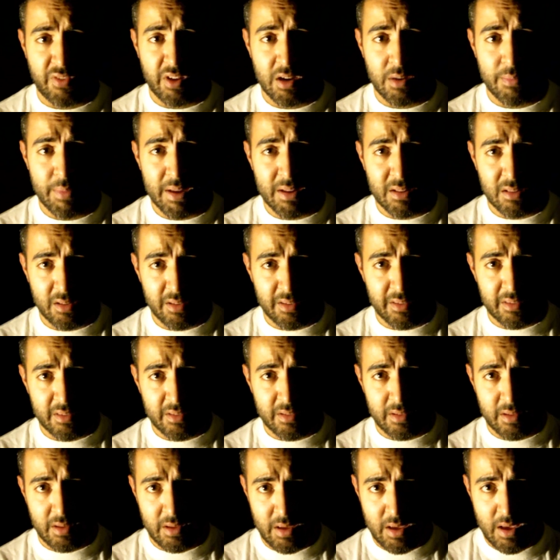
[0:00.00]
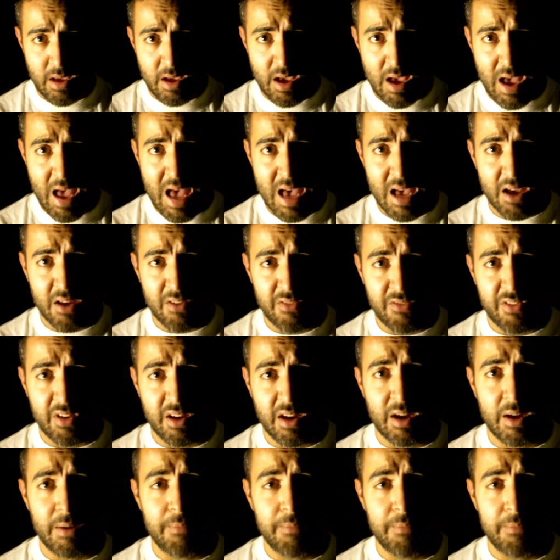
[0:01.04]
fundamentalists, have